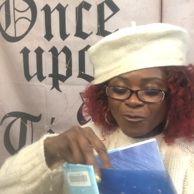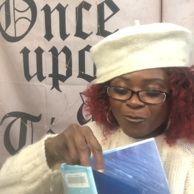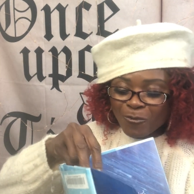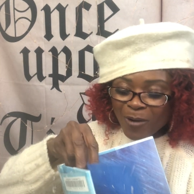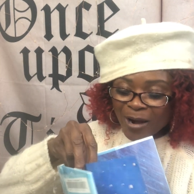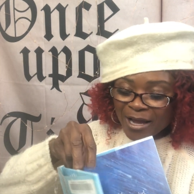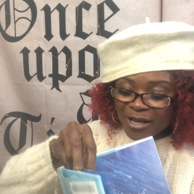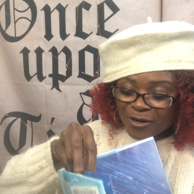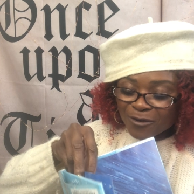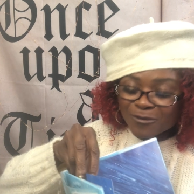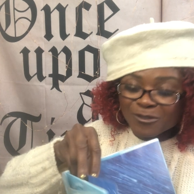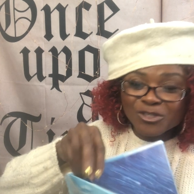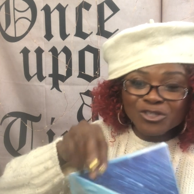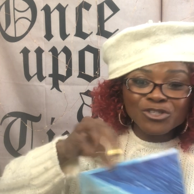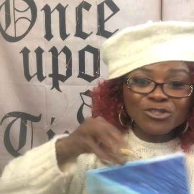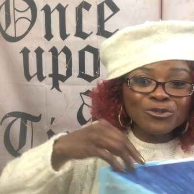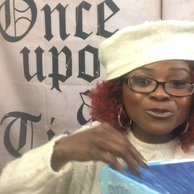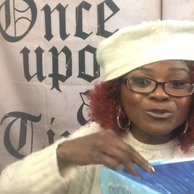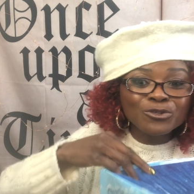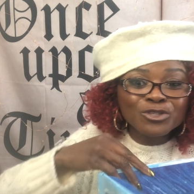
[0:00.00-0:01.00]
Why don't
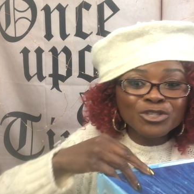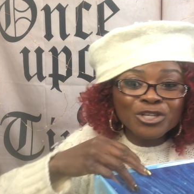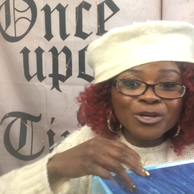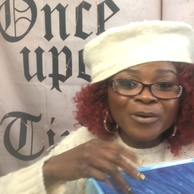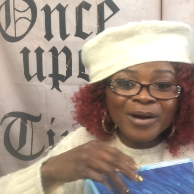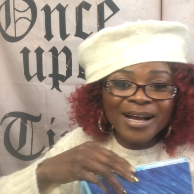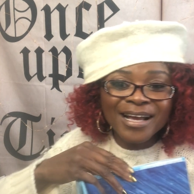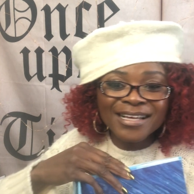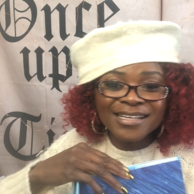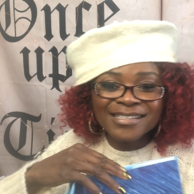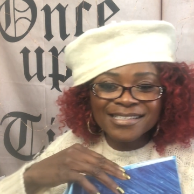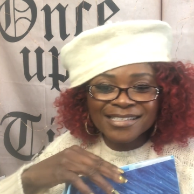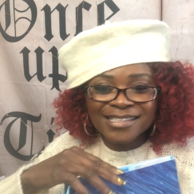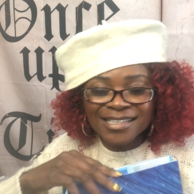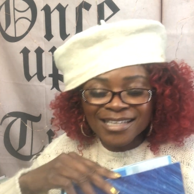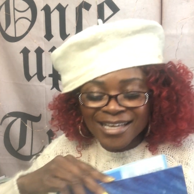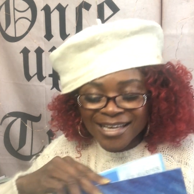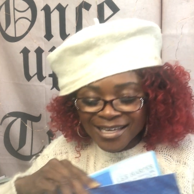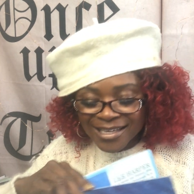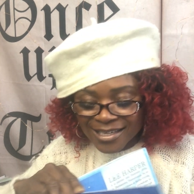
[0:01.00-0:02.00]
you try
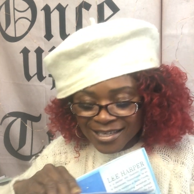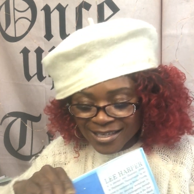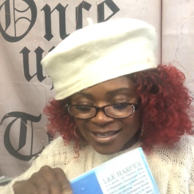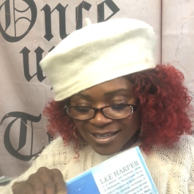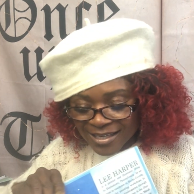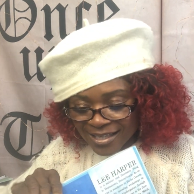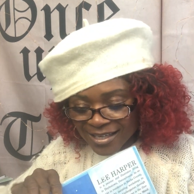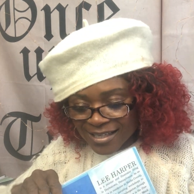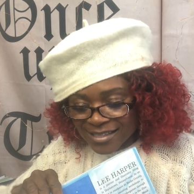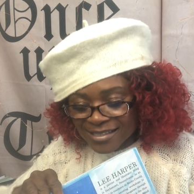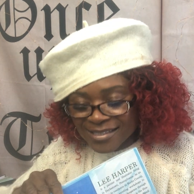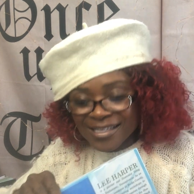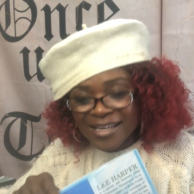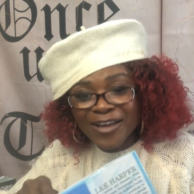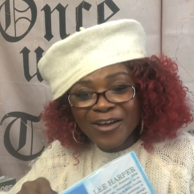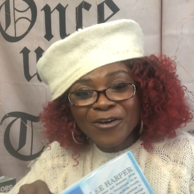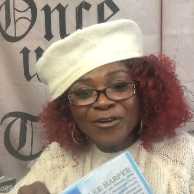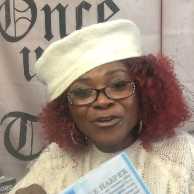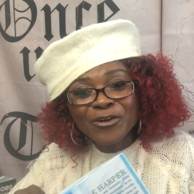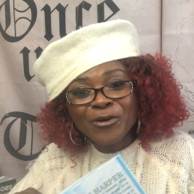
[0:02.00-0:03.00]
sledding?
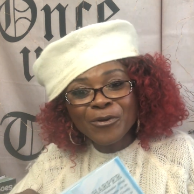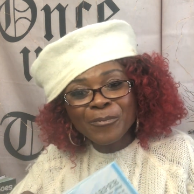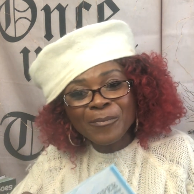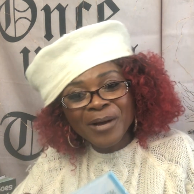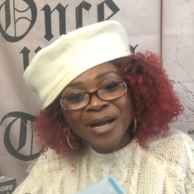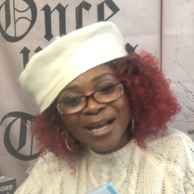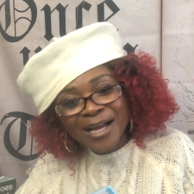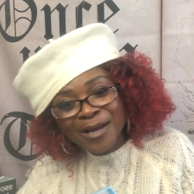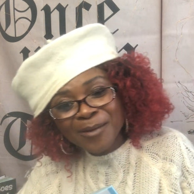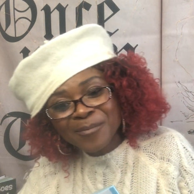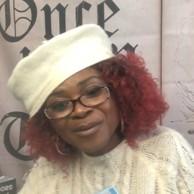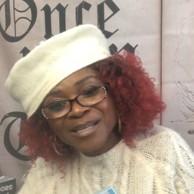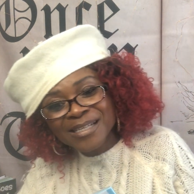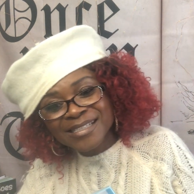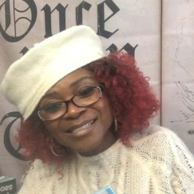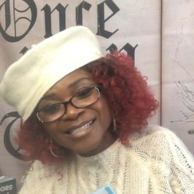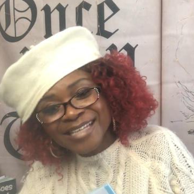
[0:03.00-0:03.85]
Tell your mom and